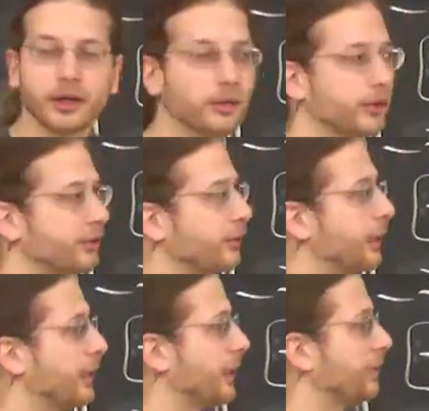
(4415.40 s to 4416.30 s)
Questions
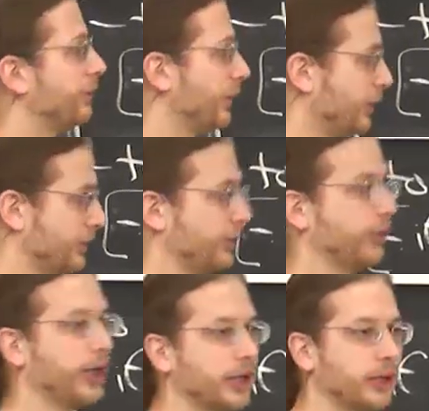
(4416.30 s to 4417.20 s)
about that result? I'm
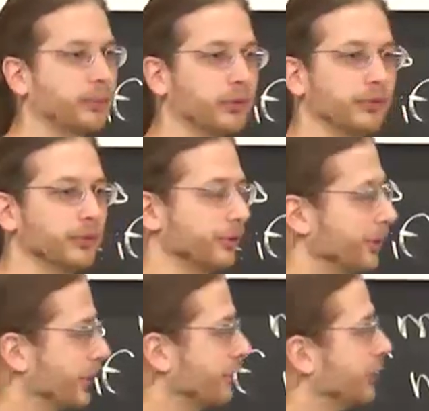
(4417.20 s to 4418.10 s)
not going to prove the
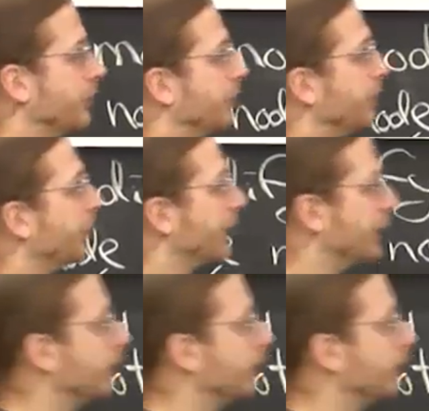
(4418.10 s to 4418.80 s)
result, but it